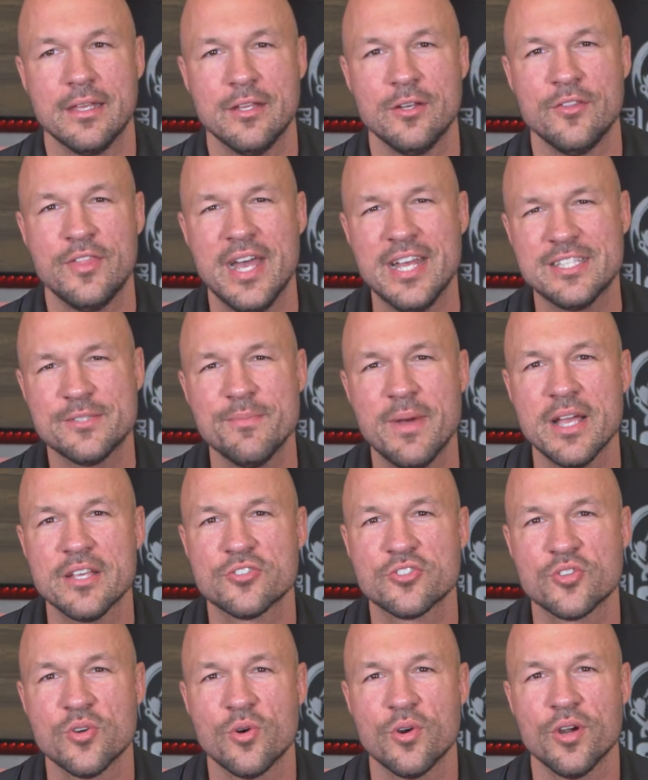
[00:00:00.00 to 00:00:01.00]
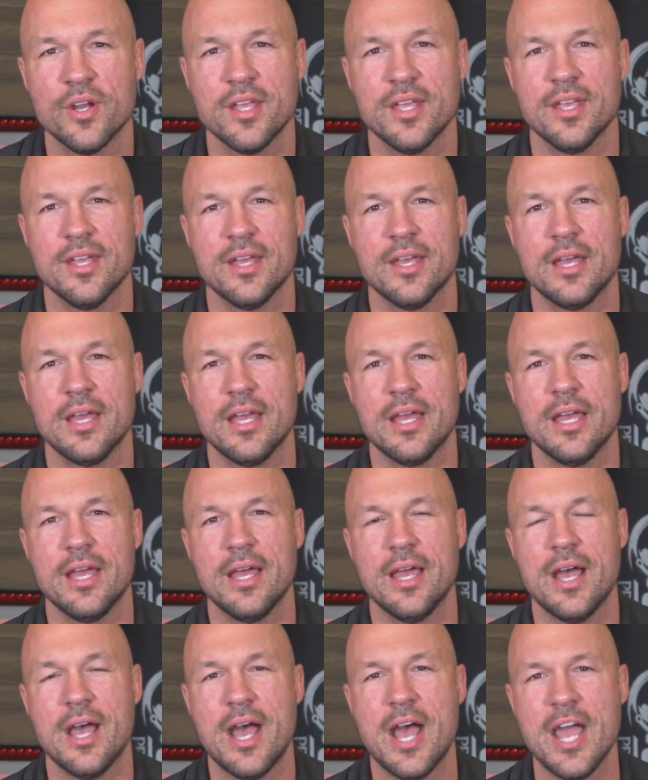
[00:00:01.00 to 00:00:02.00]
You know, that's my story.
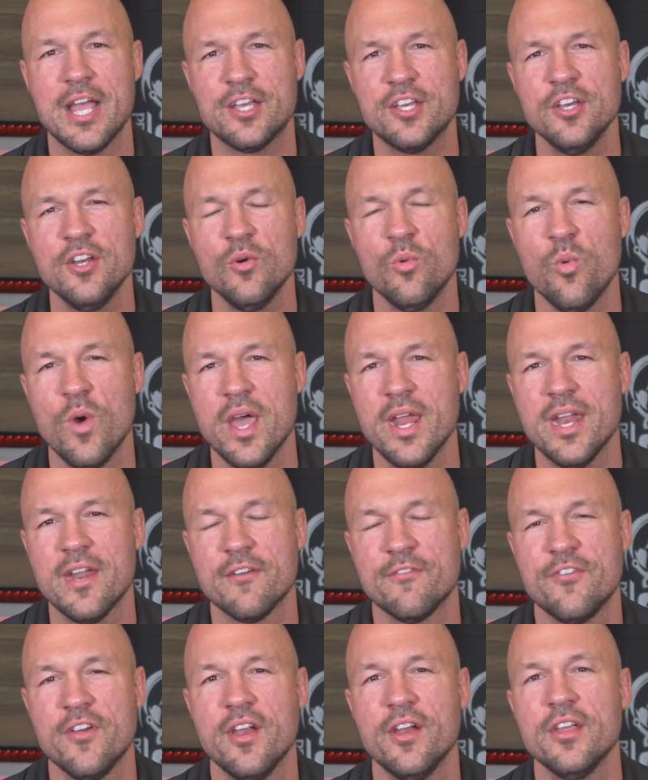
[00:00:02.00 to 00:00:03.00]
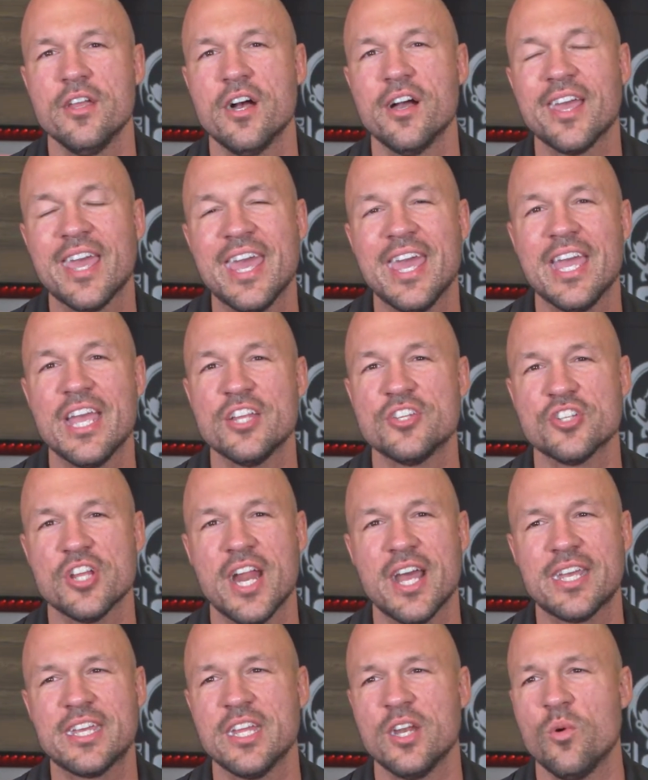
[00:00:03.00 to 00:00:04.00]
I could have went at a very young age,
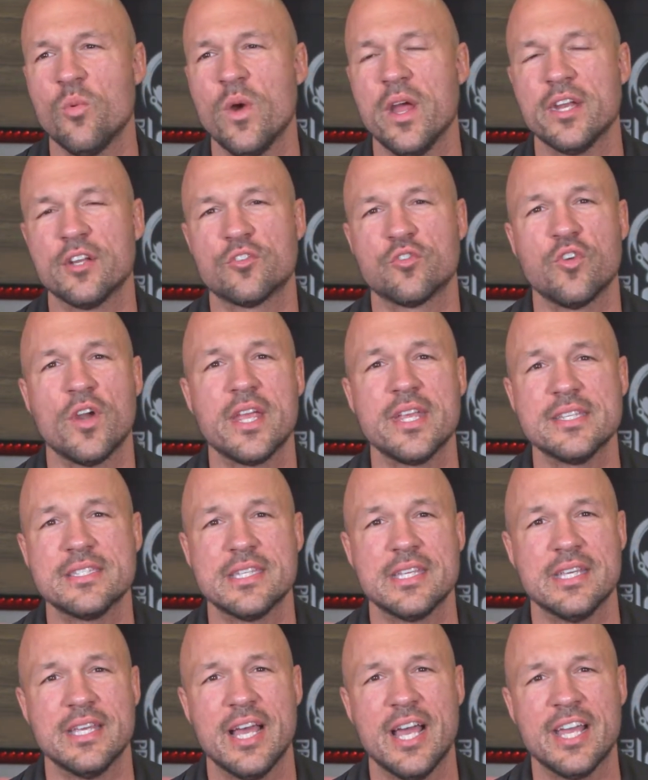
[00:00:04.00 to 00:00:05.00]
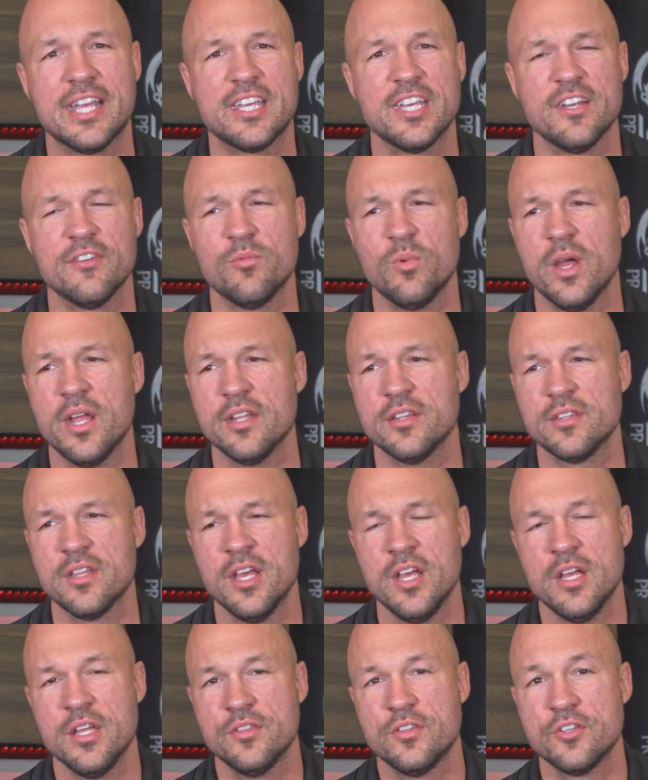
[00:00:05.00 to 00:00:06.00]
and I could have went crazy. I could have
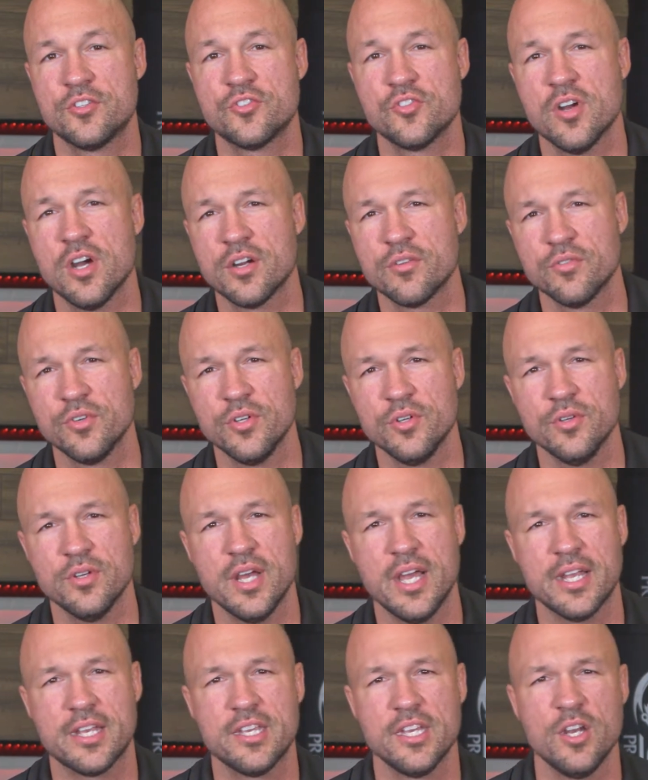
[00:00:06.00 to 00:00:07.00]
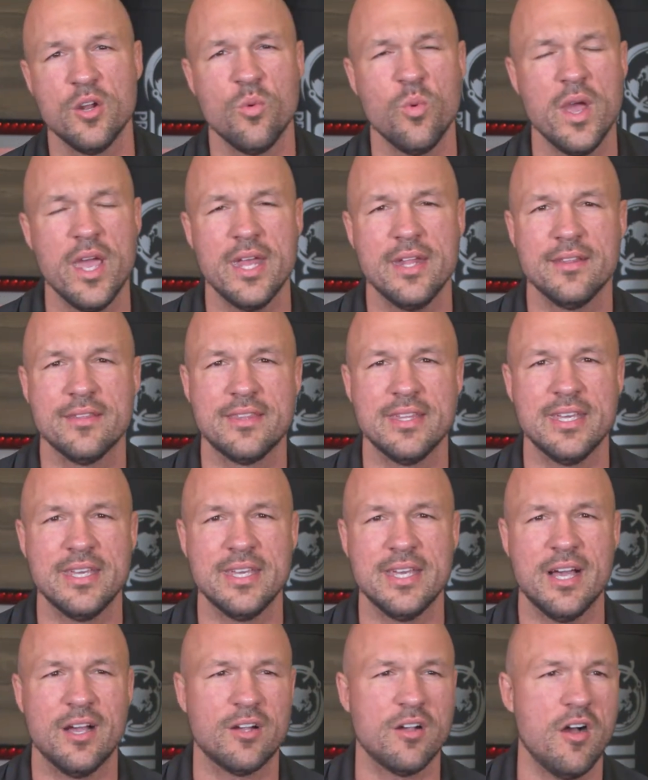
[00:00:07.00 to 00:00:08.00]
went the drug route. I could have went
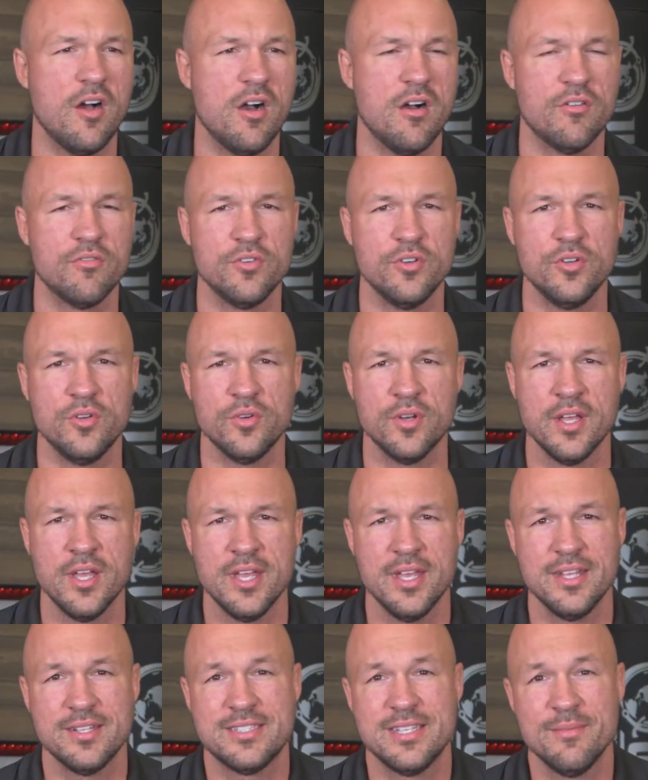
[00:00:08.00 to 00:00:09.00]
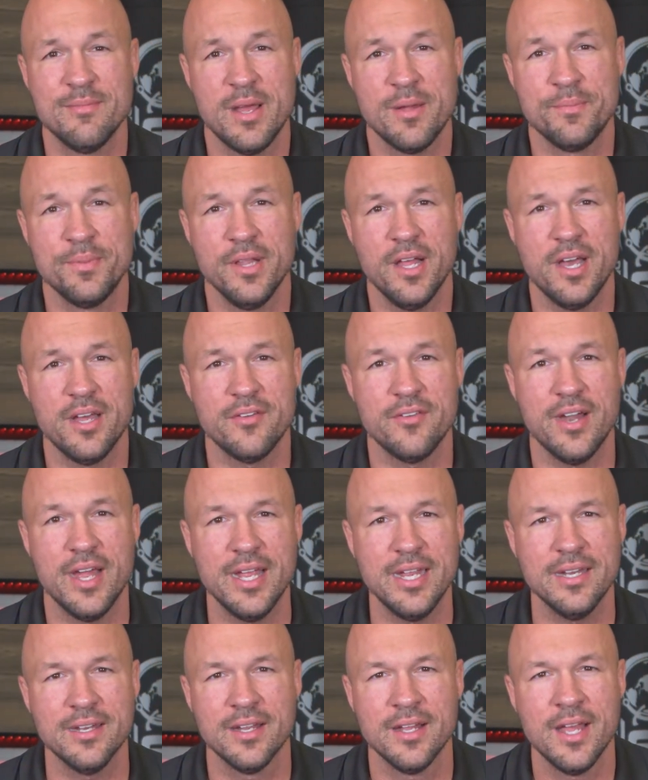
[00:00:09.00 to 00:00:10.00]
the alcohol route. It's in my blood,
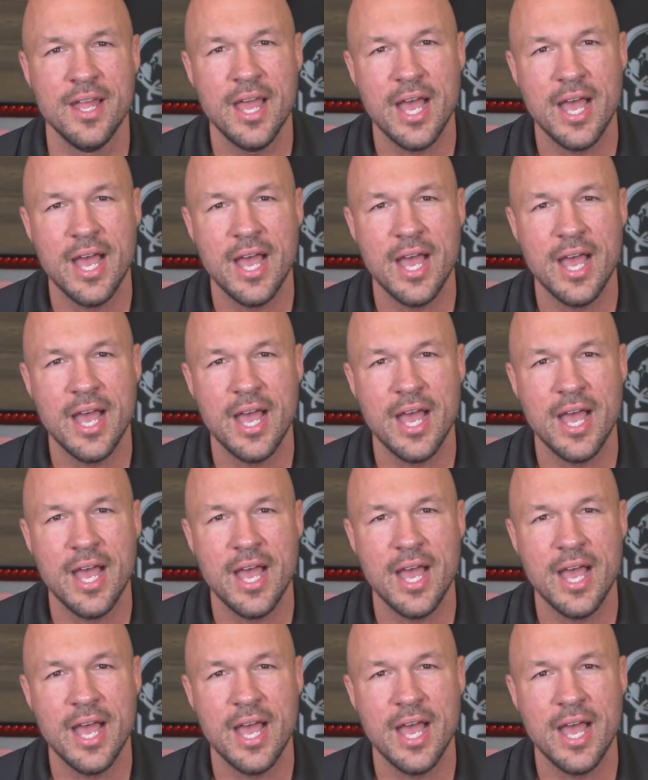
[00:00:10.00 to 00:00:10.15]
right?